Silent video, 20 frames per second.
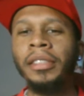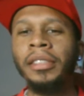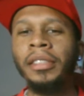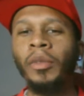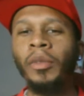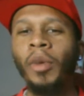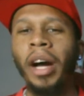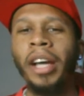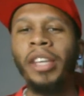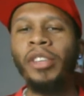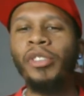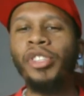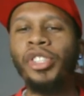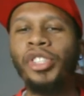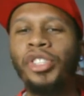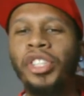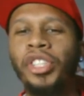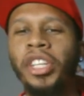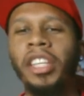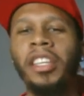Why are you
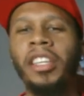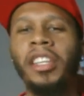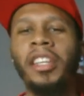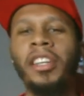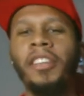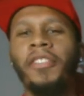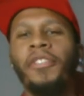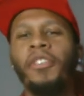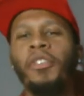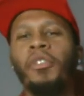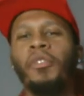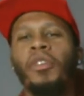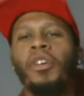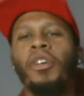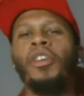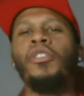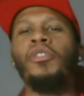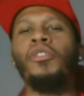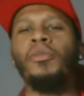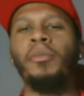just chilling in a funeral
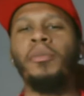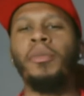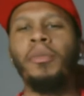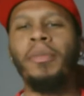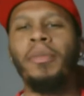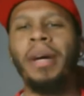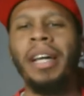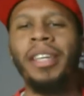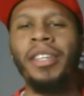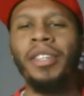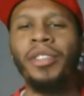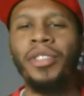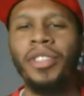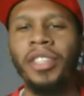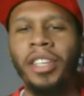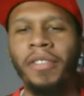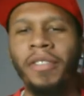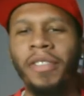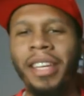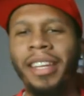home by
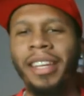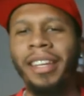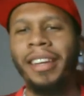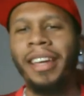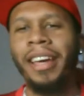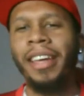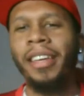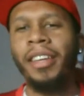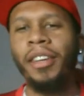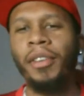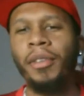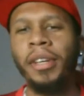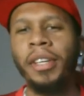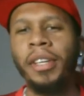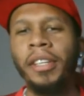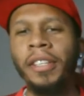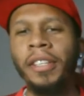yourself late at night anyway?